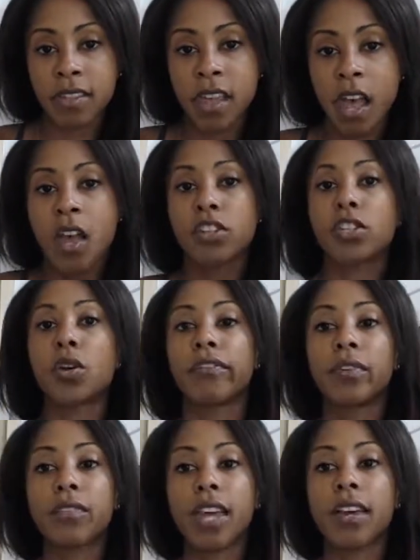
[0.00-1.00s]
So if
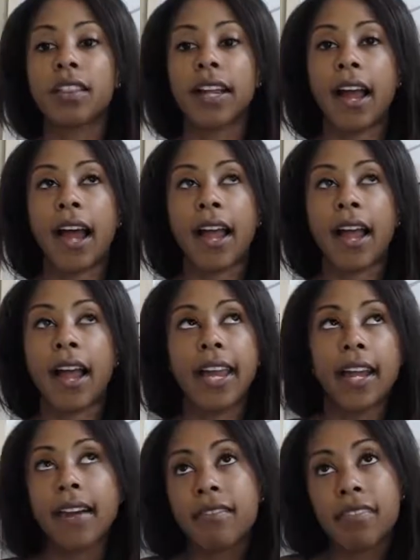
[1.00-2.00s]
you think like, I
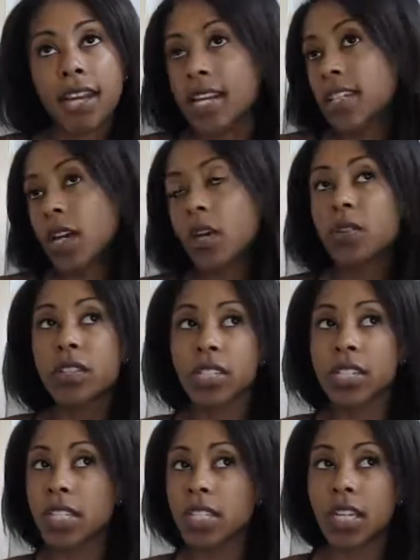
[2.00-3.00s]
can't have this, oh,
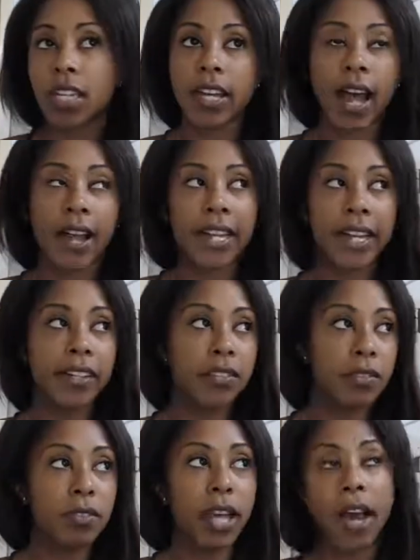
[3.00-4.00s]
this is silly, I can't
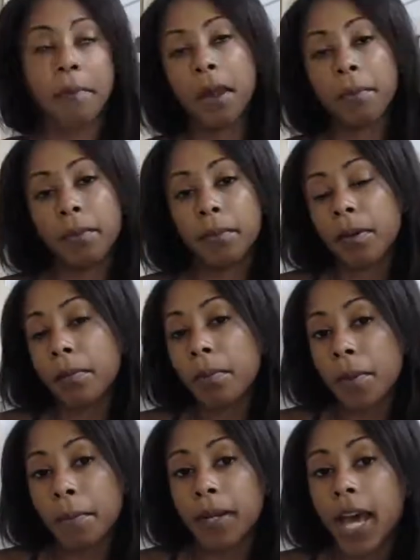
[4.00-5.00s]
do that, blah, blah,
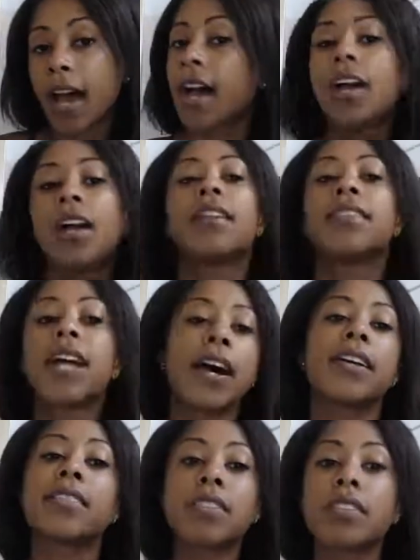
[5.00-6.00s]
blah, blah, blah,
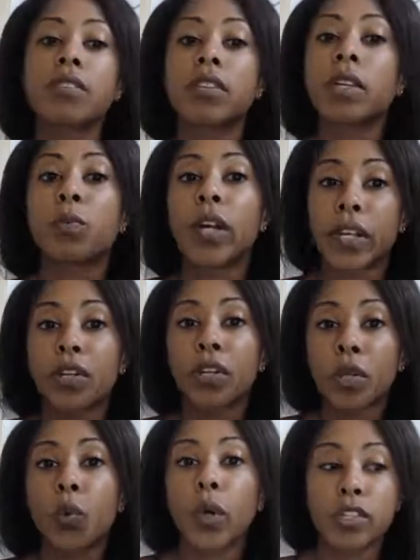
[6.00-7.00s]
that is literally what
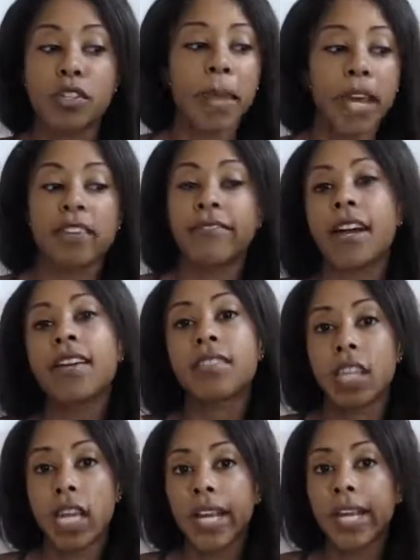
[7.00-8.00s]
you're going to manifest
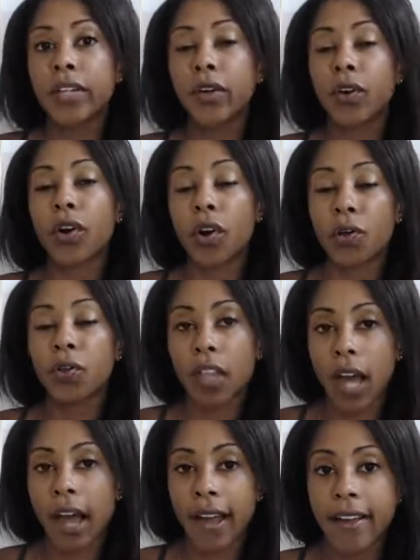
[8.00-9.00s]
in your own
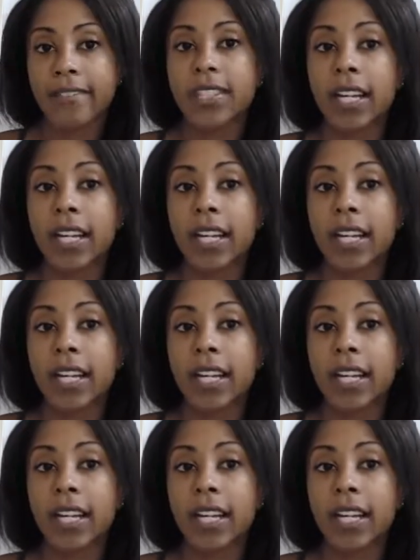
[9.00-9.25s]
lives.